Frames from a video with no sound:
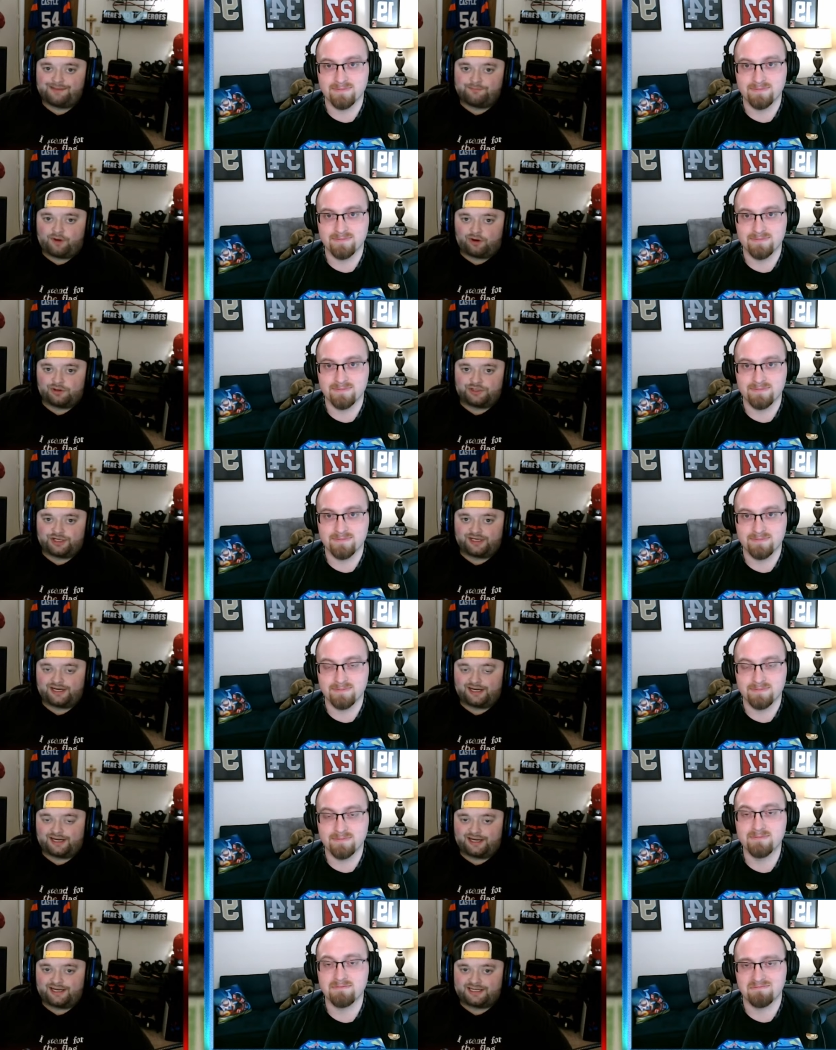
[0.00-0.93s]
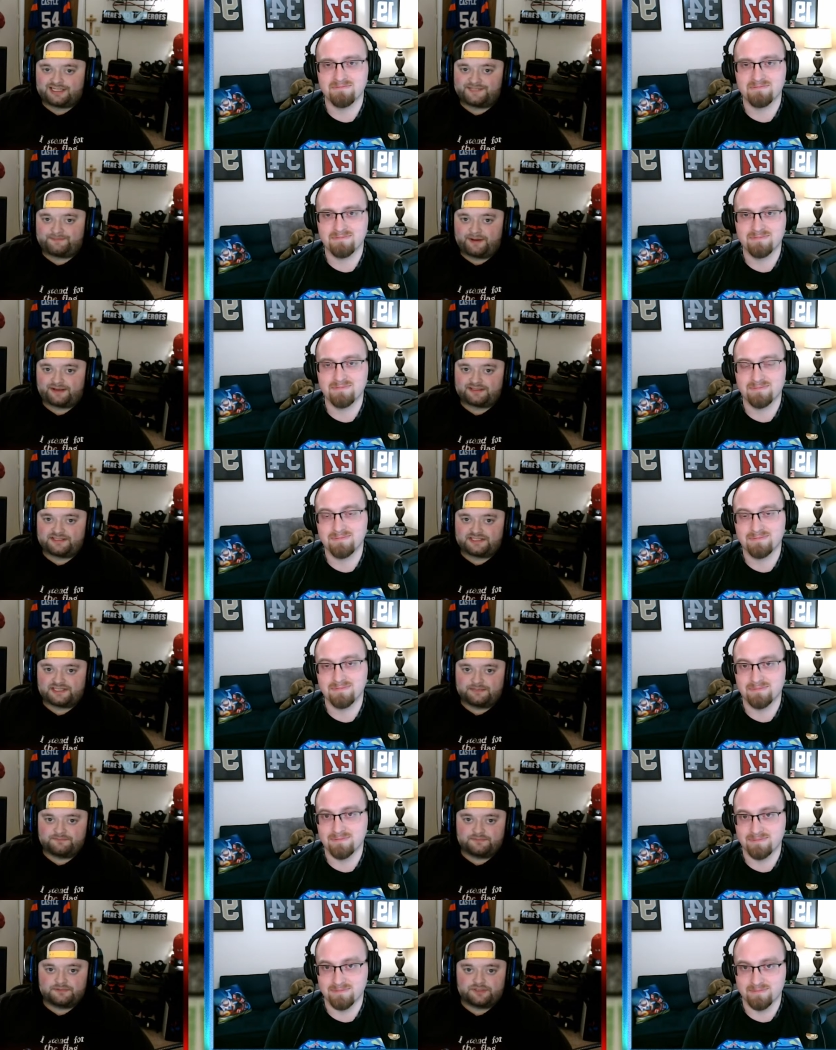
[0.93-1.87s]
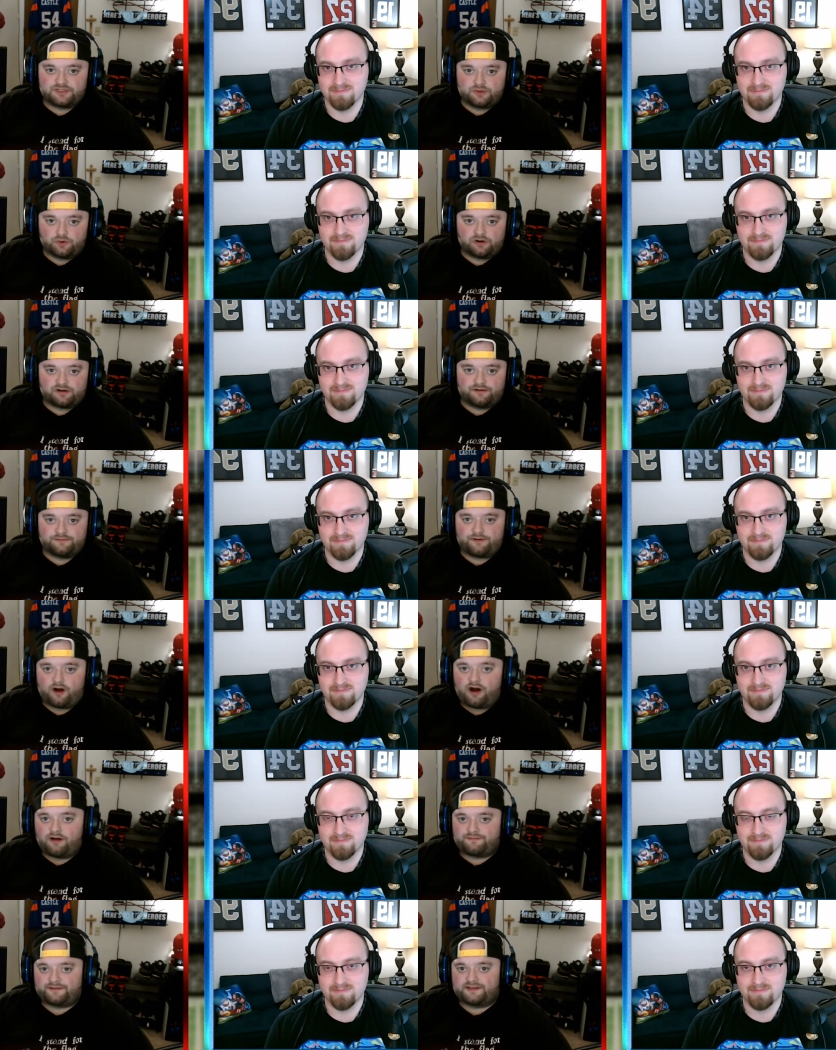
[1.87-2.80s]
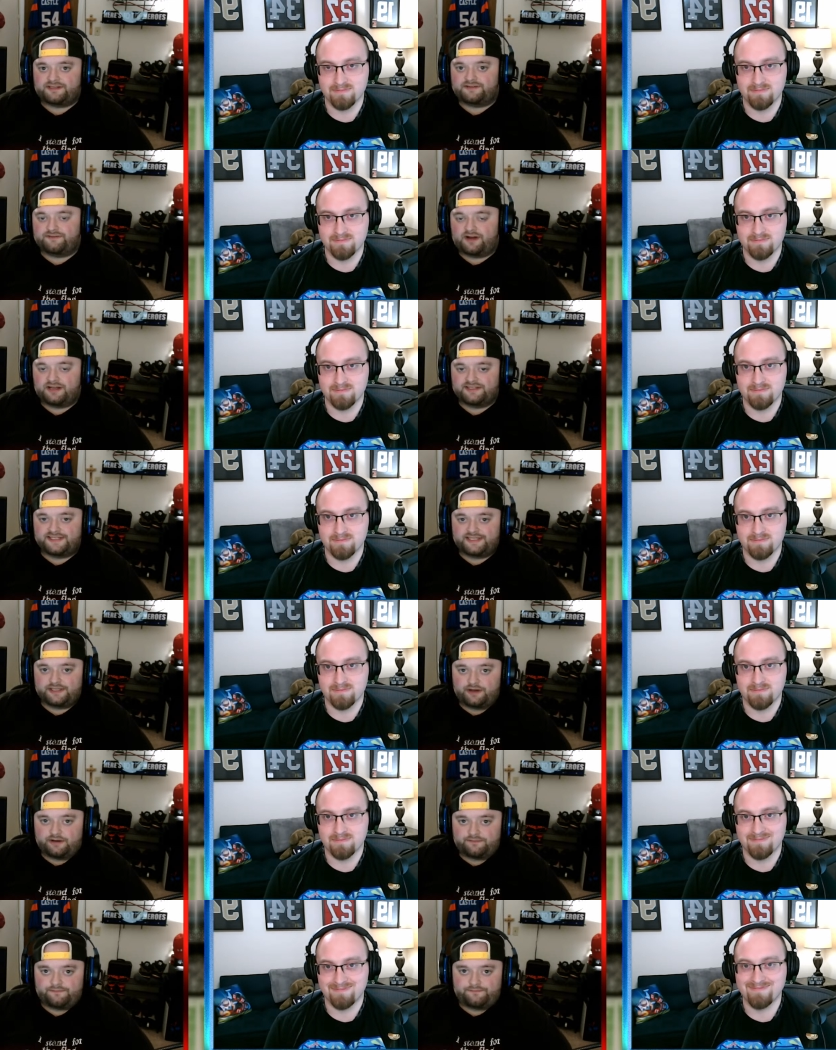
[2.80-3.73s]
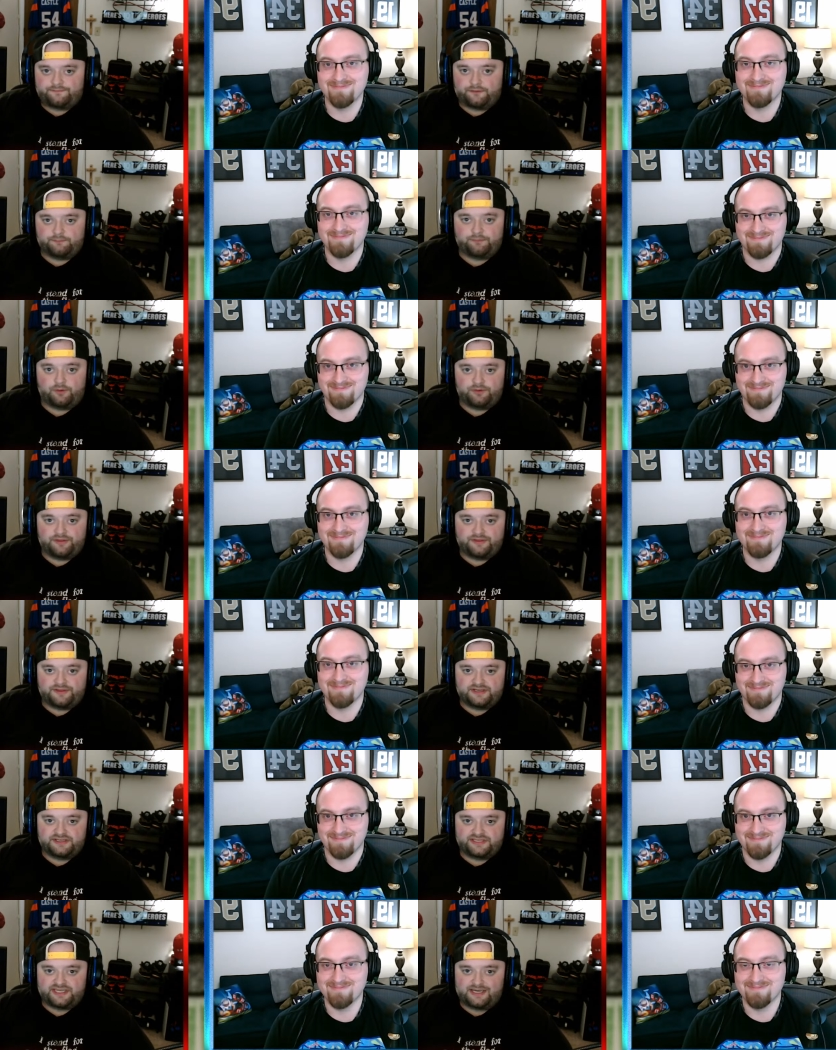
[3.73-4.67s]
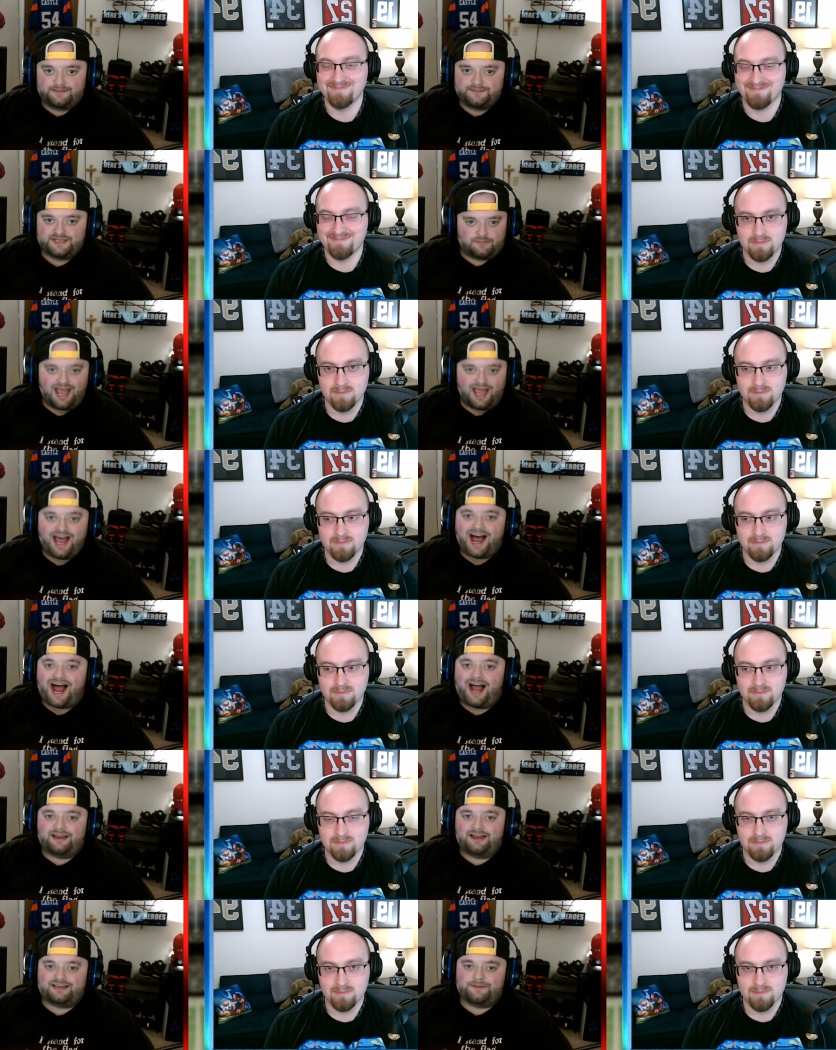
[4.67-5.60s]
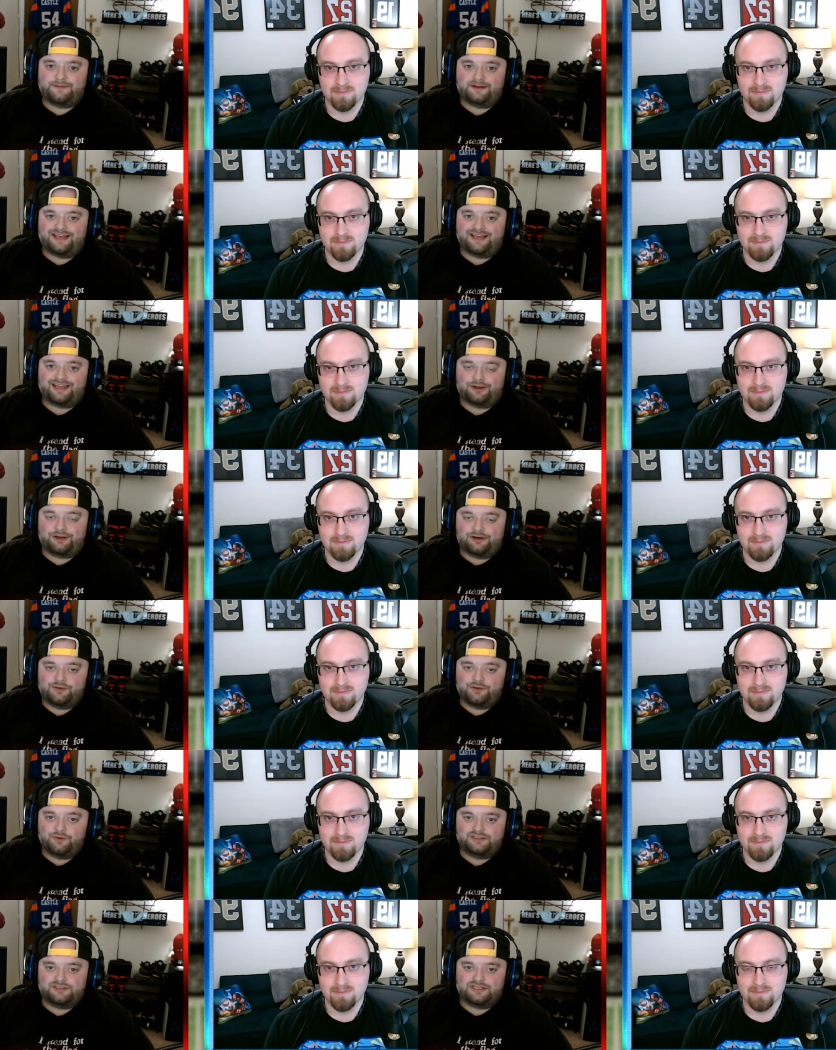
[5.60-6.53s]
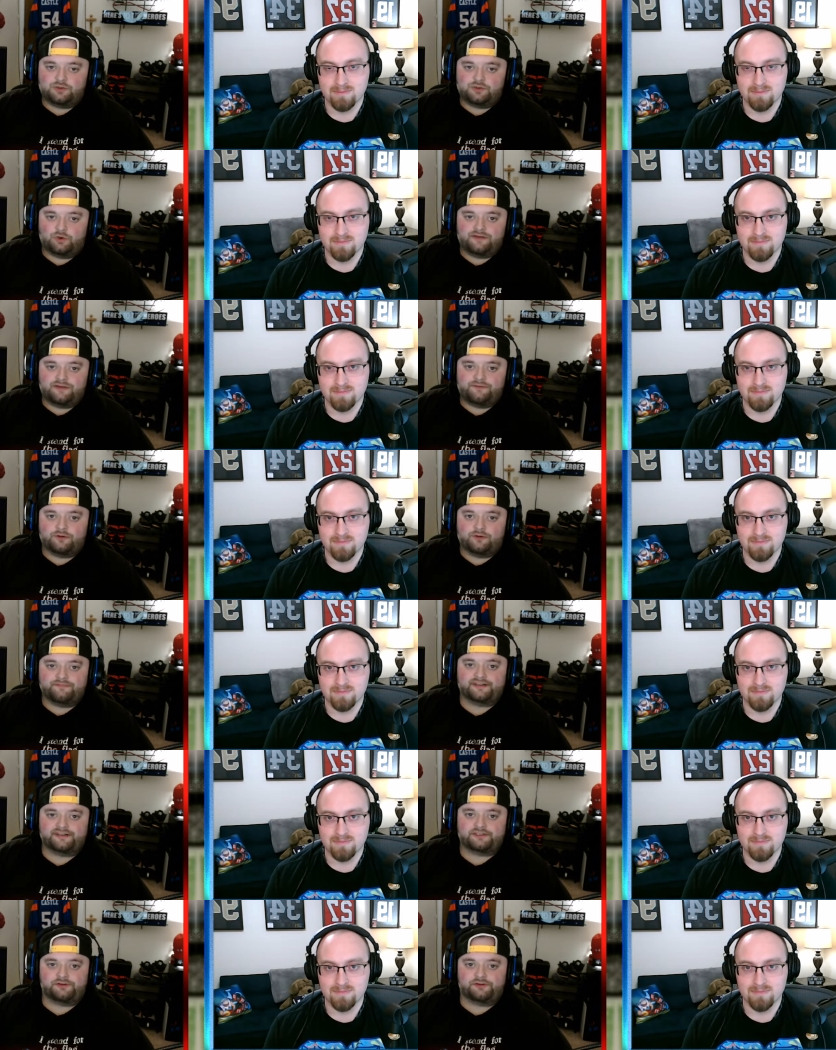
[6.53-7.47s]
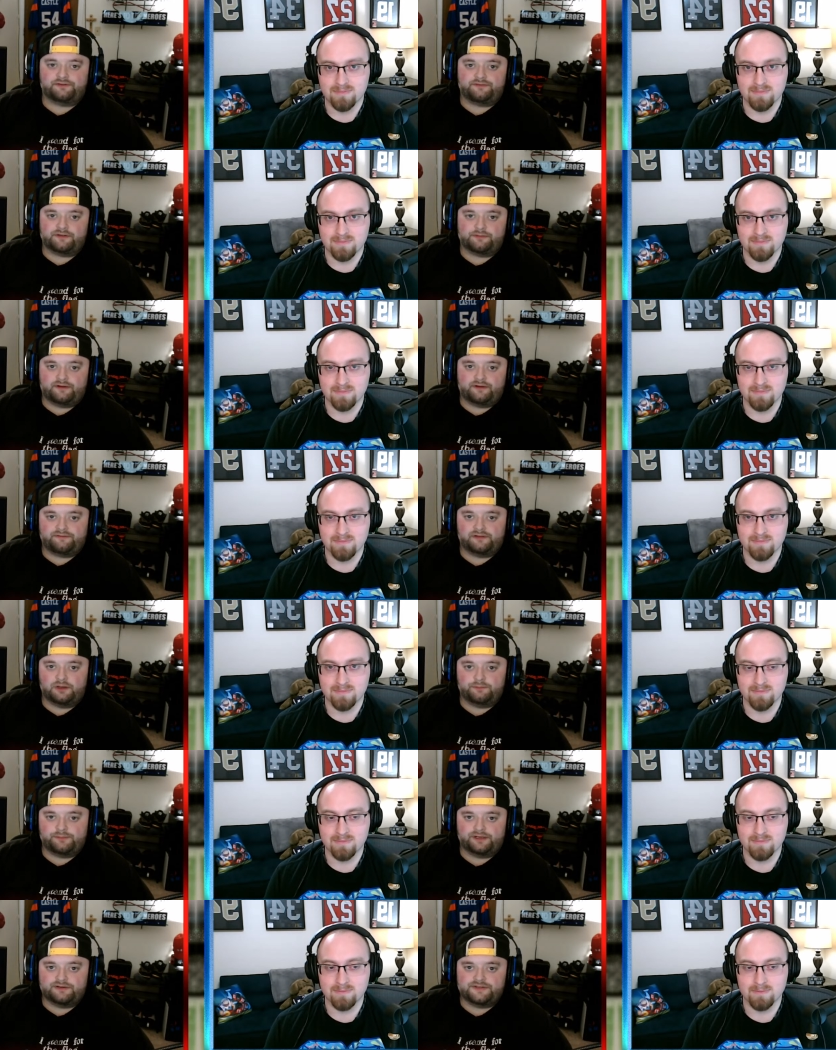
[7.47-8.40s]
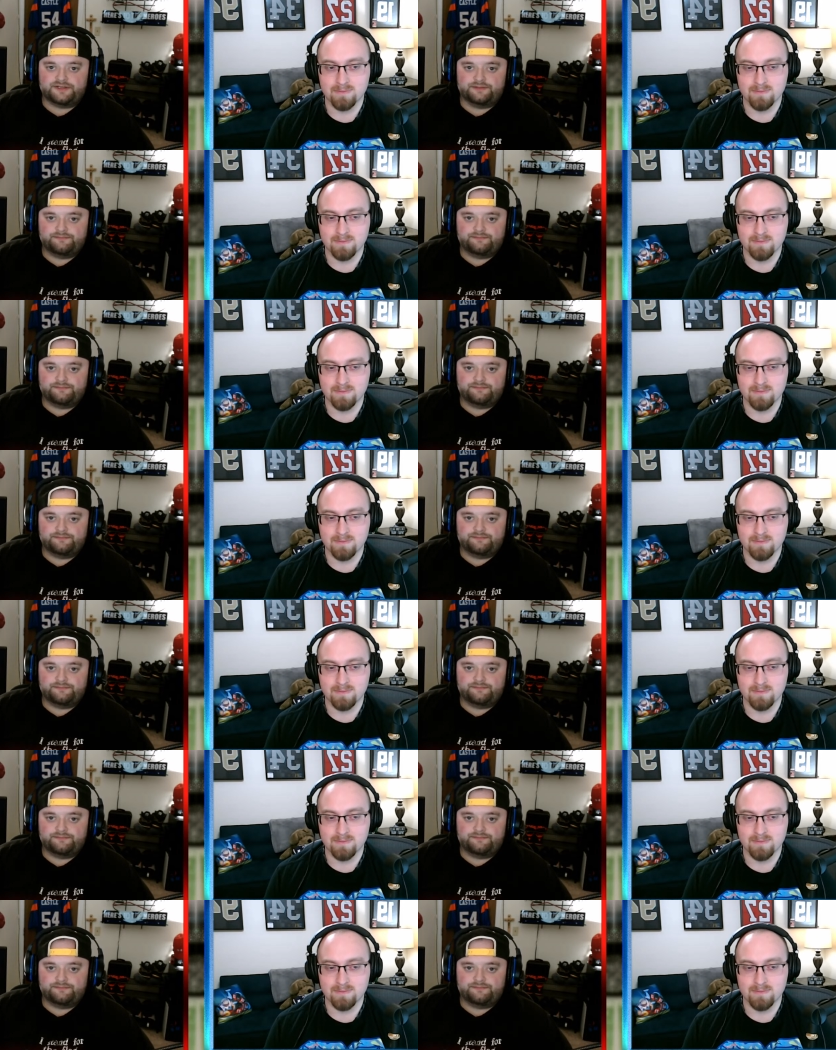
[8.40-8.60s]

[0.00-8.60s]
Speaker 1: margin, and I expect some sort of offensive onslaught for both of these teams. I expect a 31 to 24 victory for the Buffalo Bills.